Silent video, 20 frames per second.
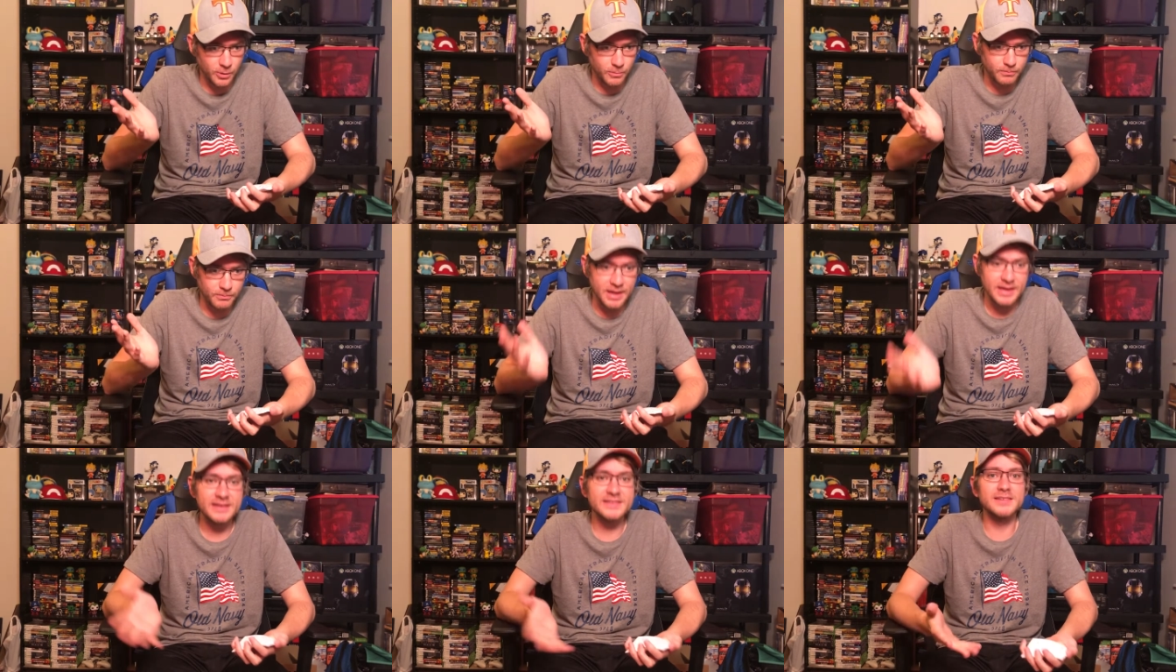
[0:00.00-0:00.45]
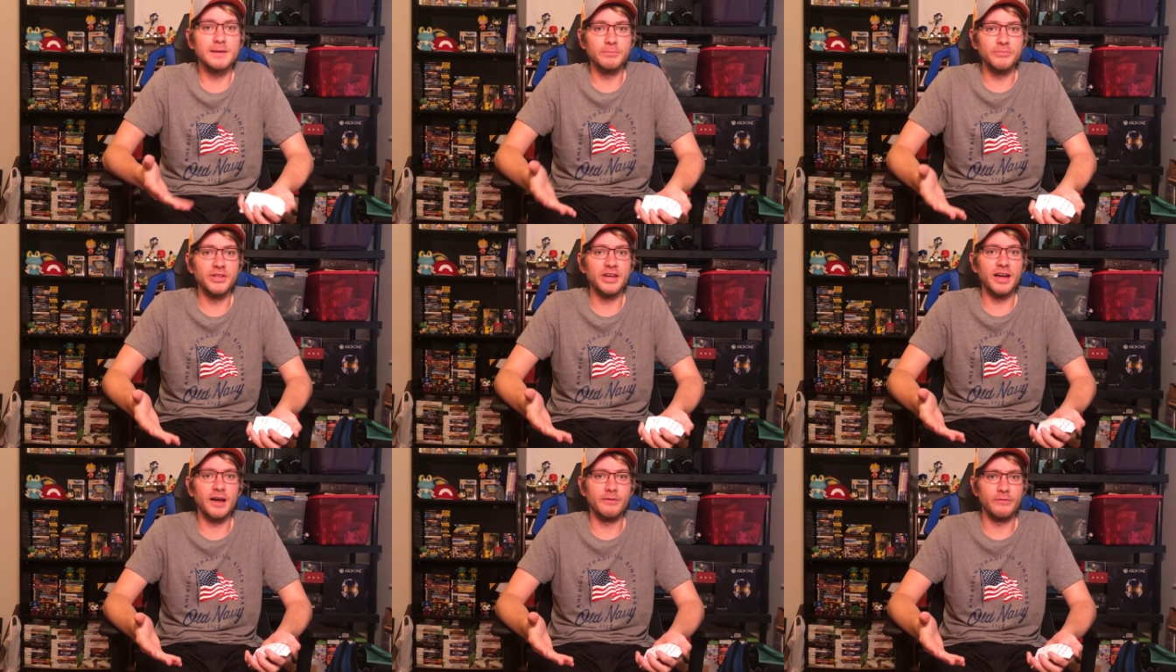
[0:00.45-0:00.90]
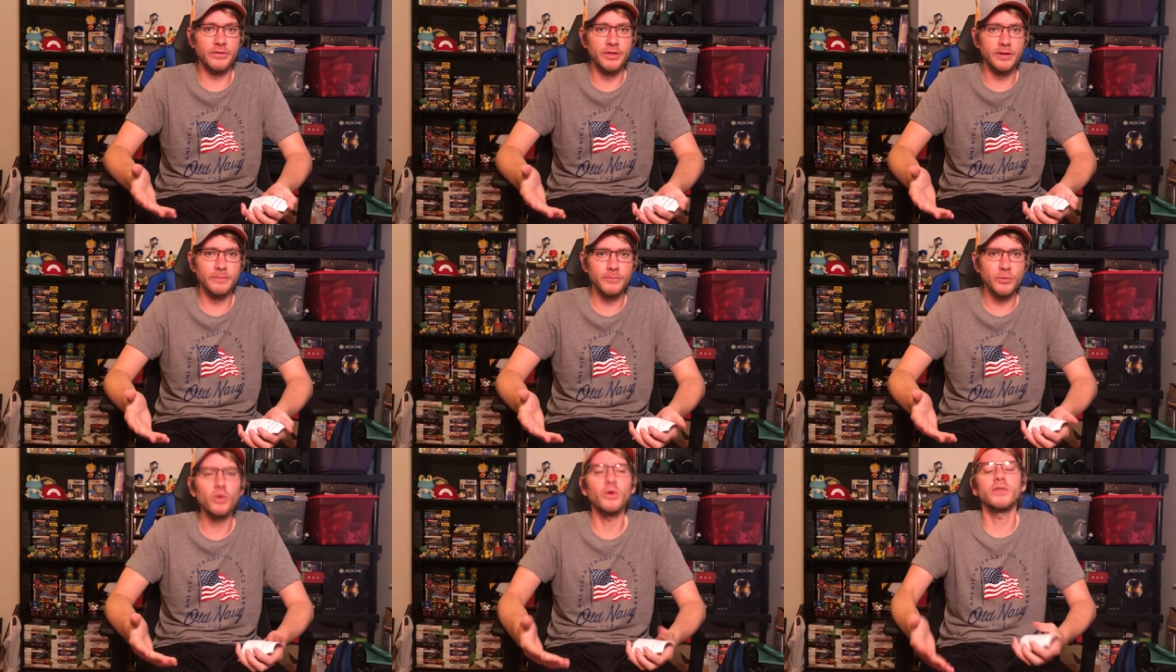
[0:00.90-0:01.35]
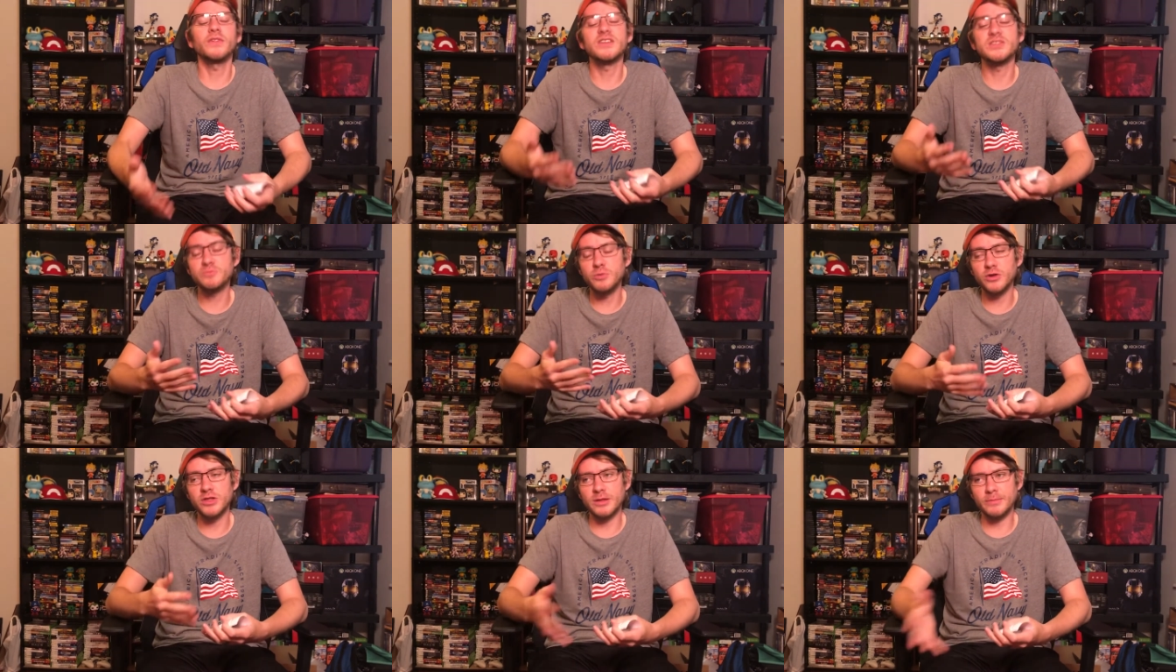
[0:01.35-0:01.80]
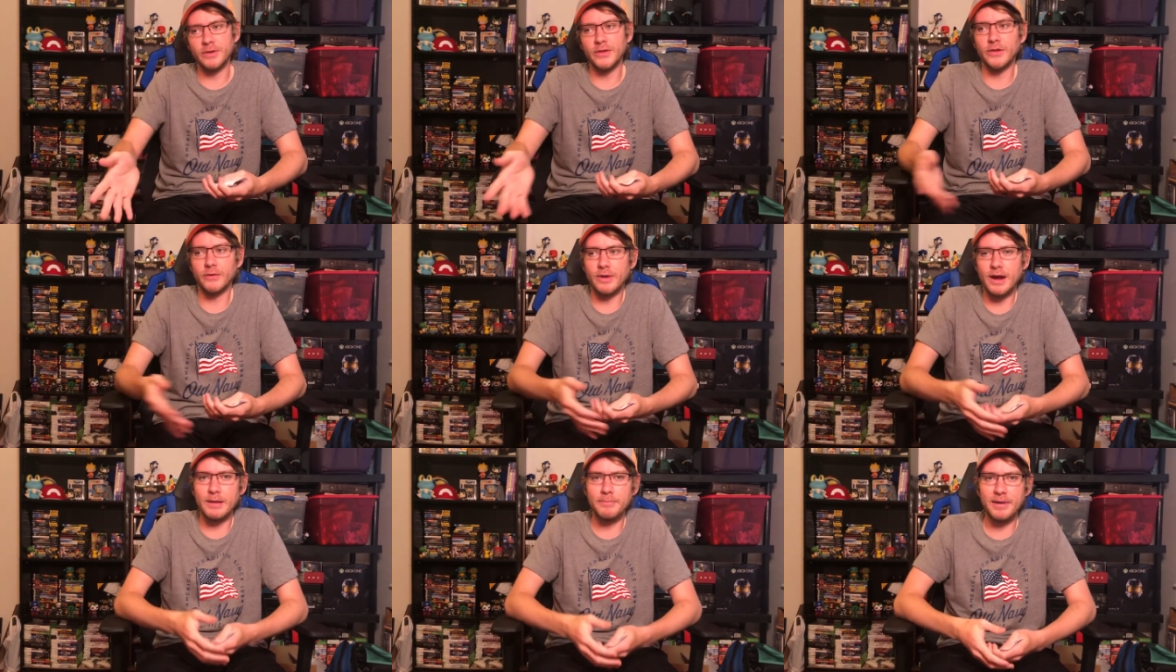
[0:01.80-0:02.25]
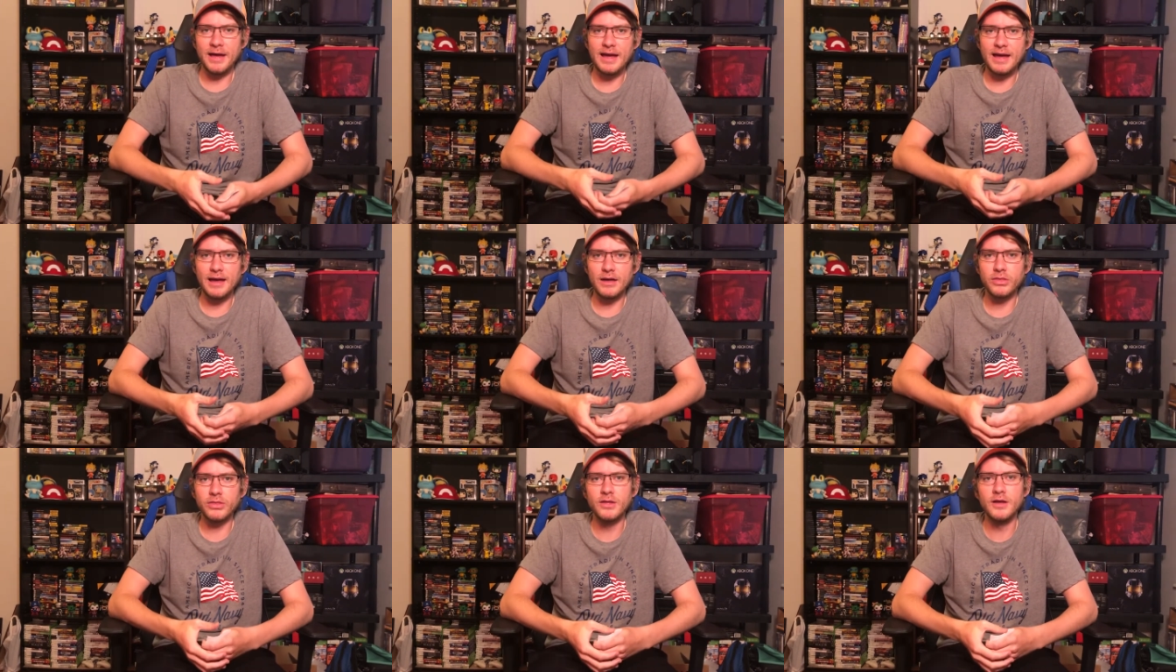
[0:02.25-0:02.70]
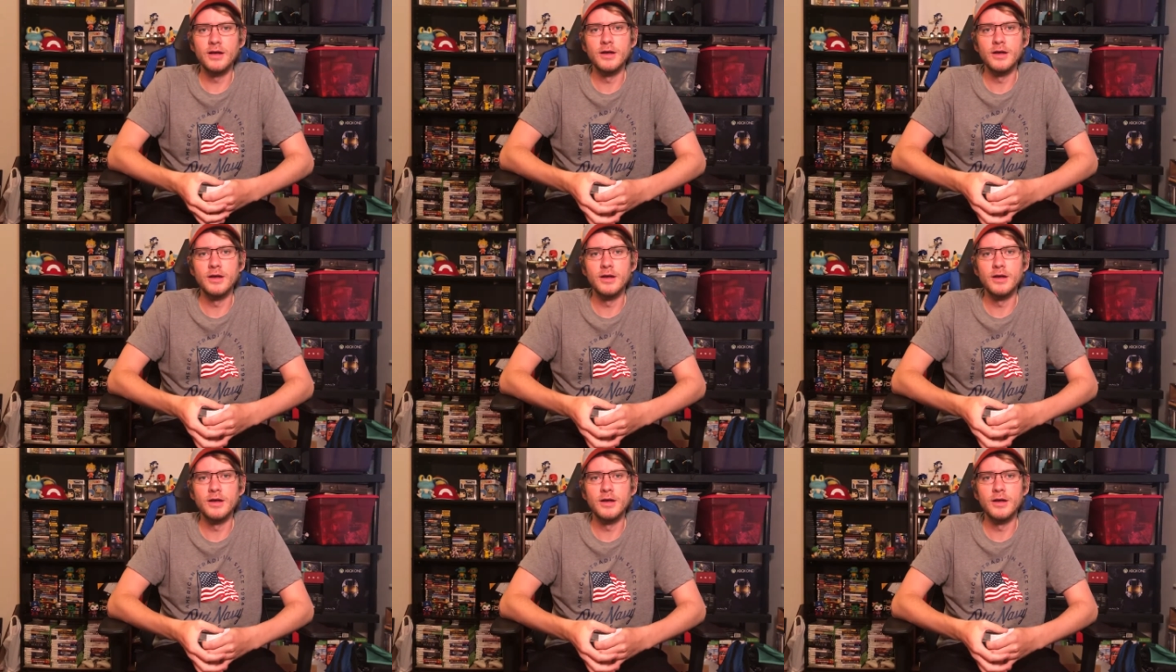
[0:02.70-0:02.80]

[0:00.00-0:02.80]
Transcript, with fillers: make something of them, or at least put them on the right path,